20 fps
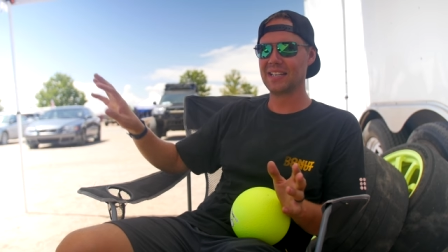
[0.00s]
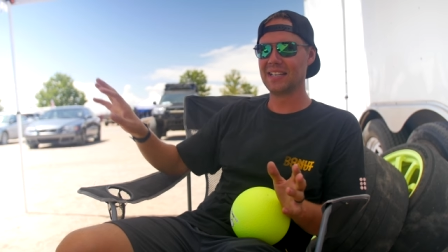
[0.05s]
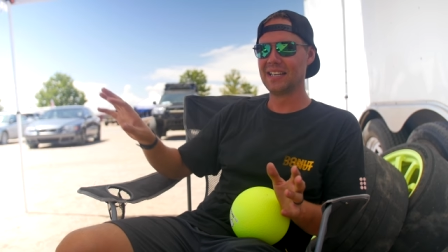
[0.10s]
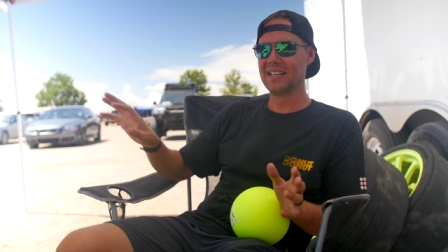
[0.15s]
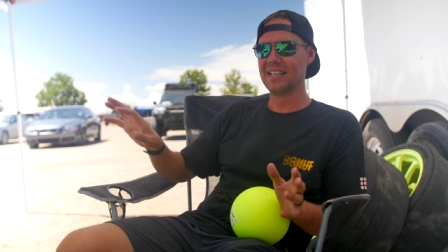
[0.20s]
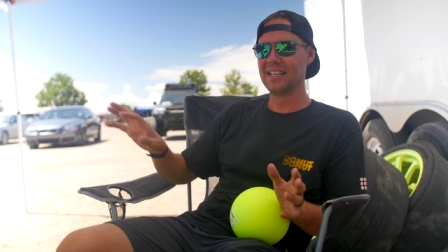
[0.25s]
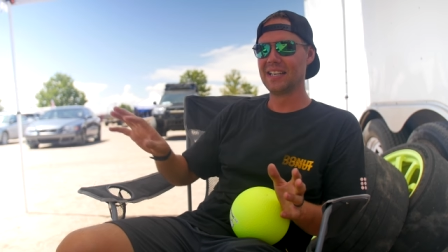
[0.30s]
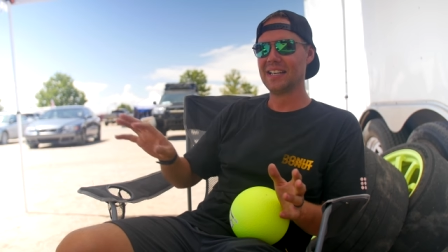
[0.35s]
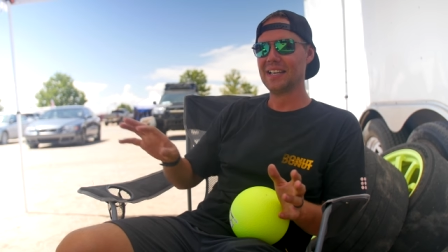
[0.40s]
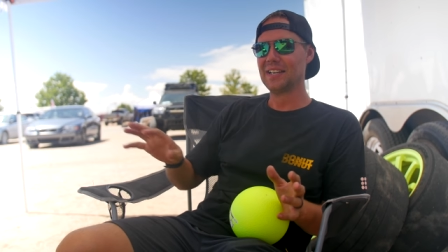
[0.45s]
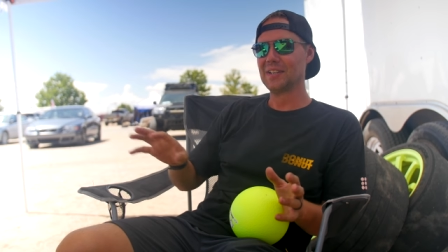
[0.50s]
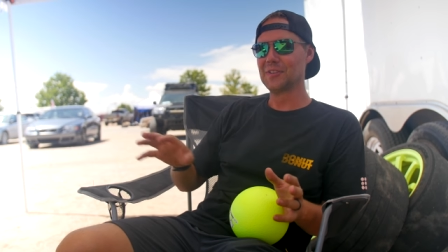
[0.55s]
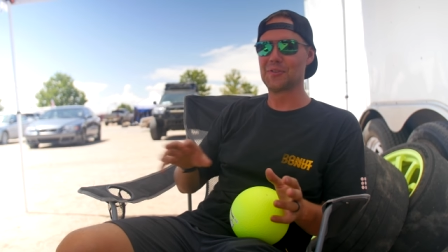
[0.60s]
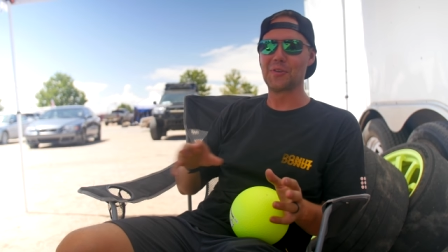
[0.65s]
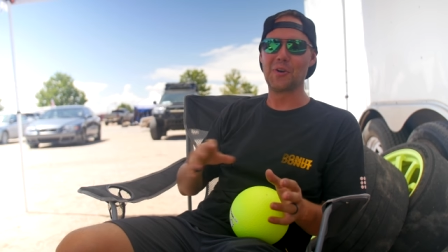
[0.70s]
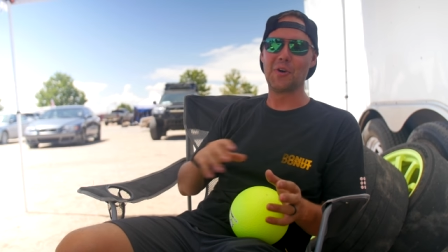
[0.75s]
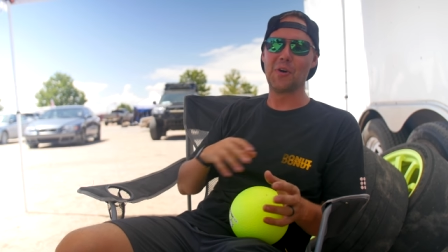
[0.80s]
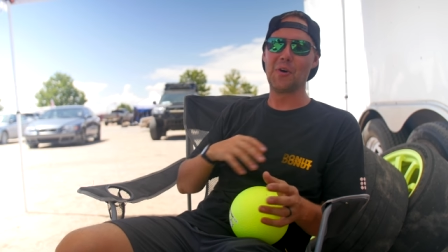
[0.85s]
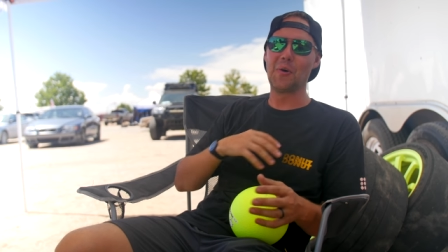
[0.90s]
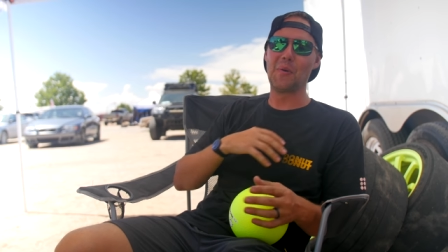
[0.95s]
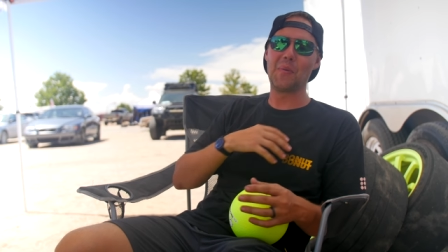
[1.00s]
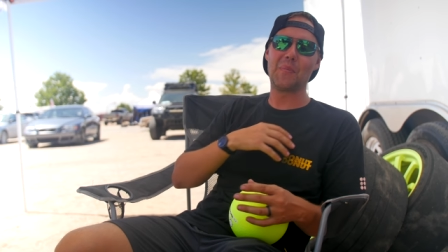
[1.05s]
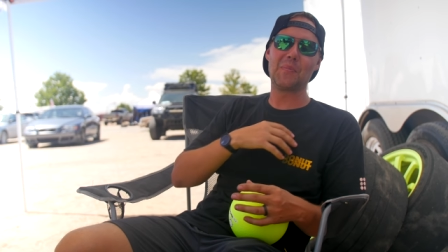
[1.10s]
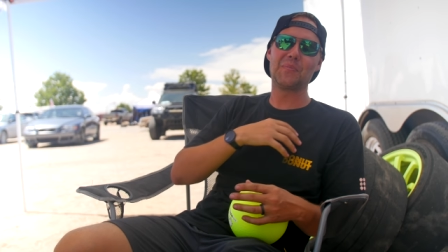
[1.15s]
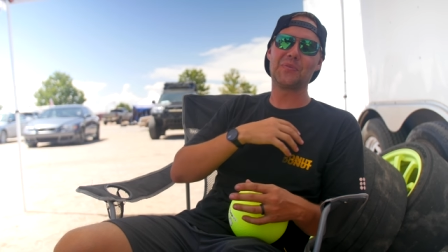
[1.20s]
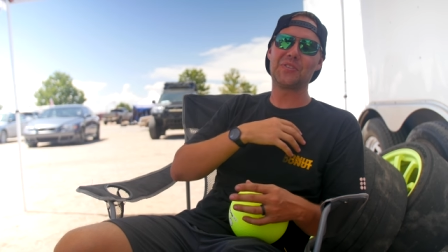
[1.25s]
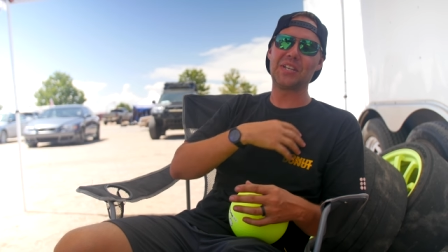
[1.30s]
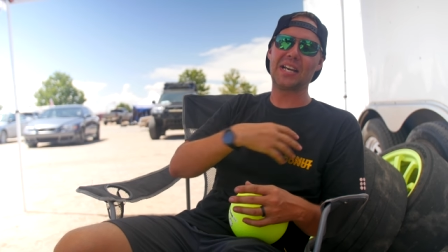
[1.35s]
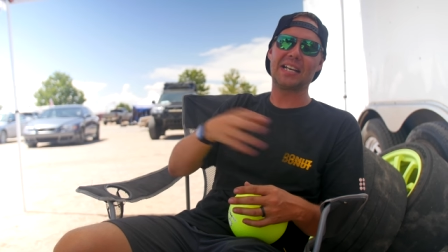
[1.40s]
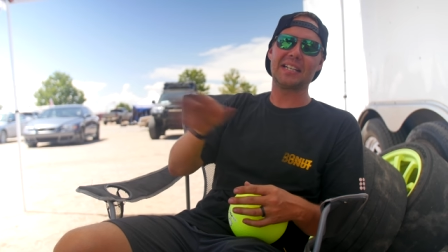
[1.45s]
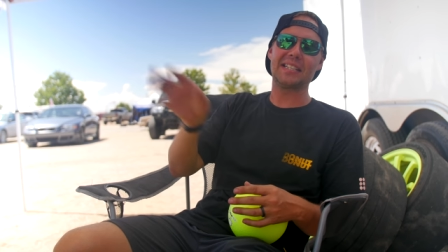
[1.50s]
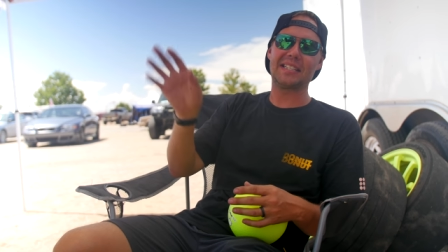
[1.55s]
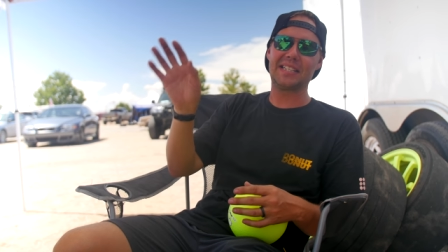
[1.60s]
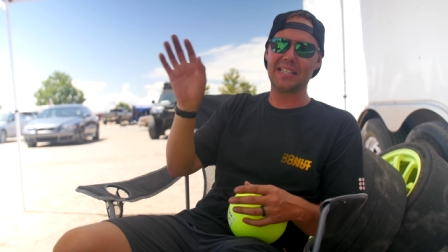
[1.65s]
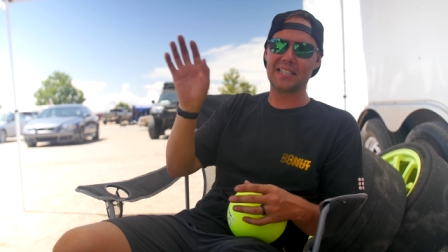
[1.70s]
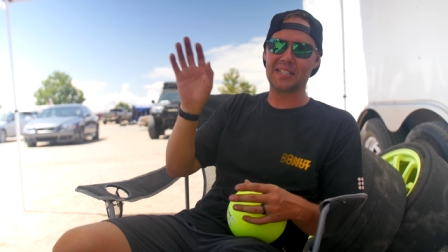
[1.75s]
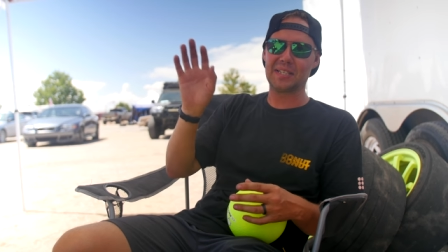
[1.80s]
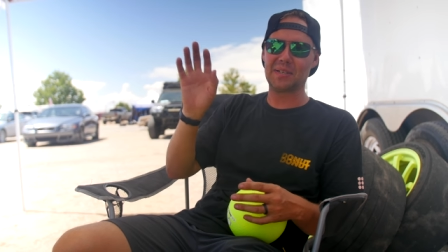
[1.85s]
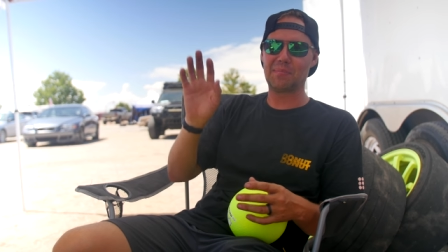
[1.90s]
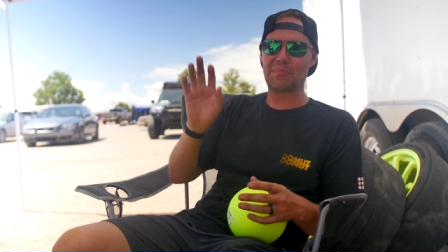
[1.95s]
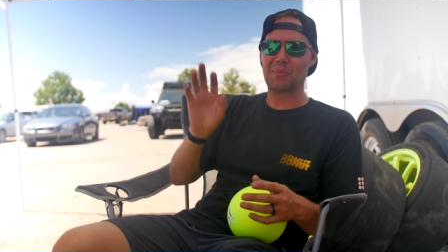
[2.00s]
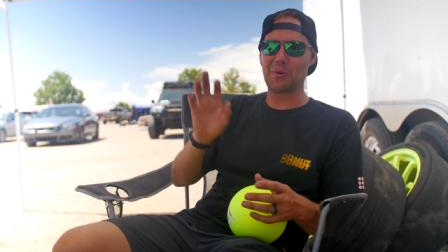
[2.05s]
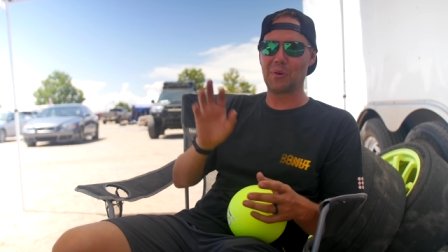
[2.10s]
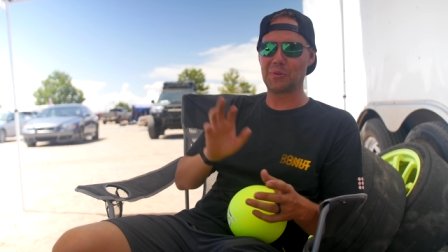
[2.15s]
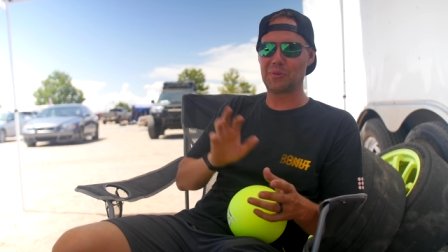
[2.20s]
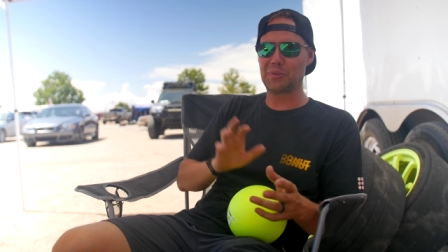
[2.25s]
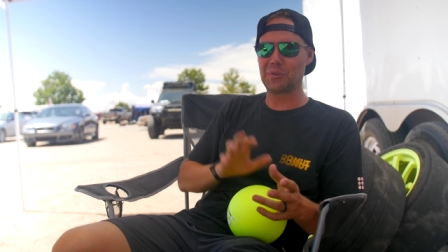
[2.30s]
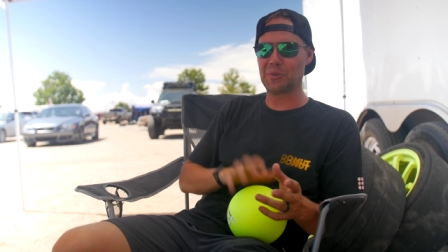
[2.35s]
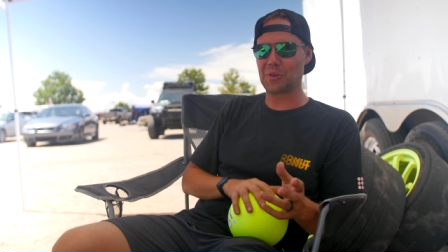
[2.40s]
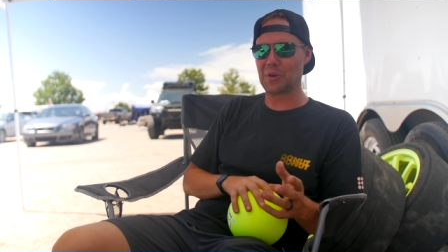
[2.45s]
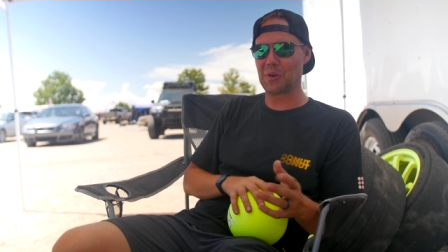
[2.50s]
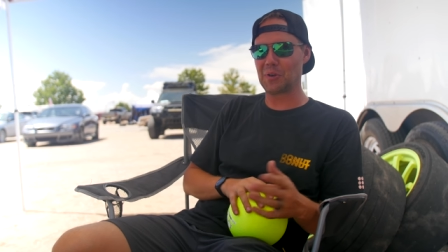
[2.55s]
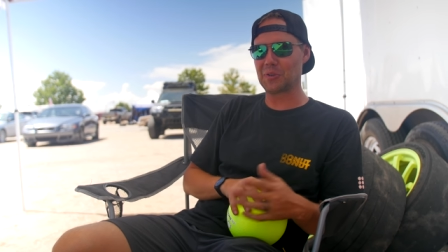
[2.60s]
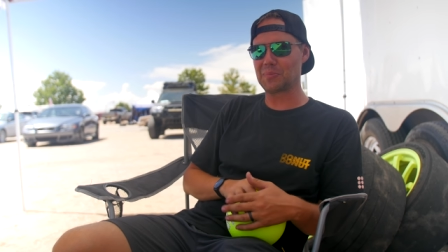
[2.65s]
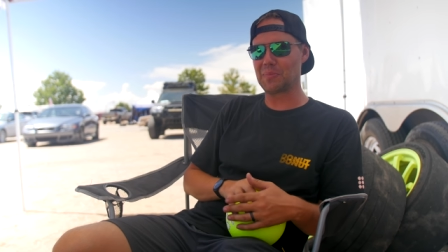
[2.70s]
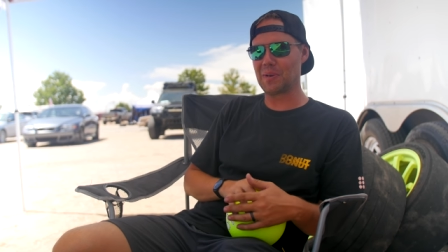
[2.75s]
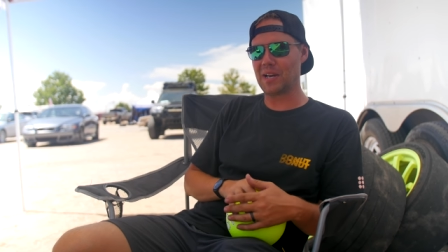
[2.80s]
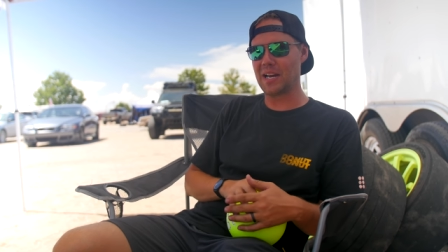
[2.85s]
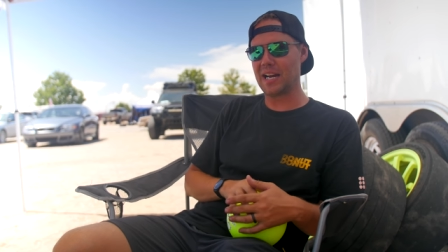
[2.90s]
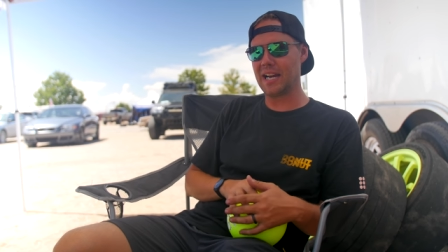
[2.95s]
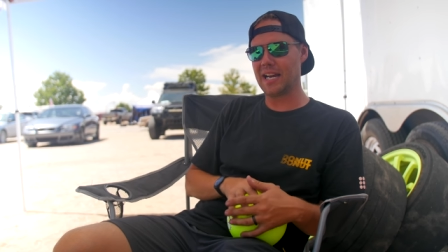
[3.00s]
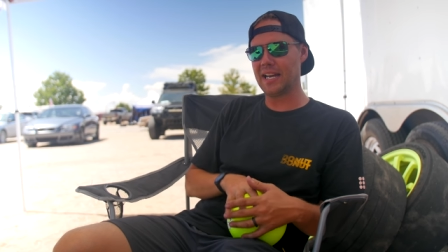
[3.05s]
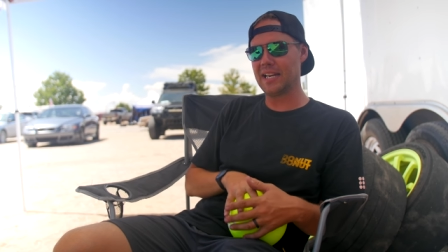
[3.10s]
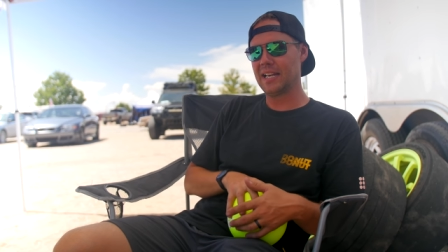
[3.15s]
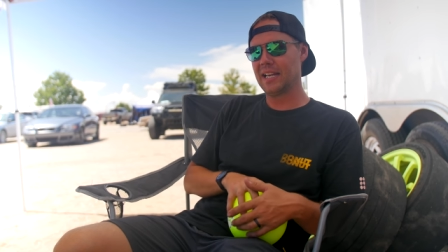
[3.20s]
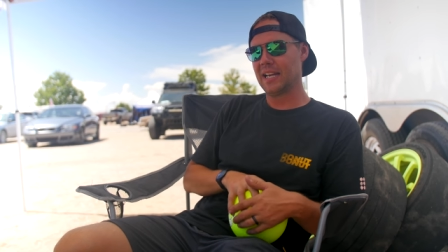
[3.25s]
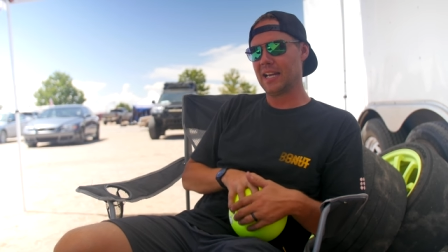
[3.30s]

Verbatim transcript: So second season of Pro 2 goes by.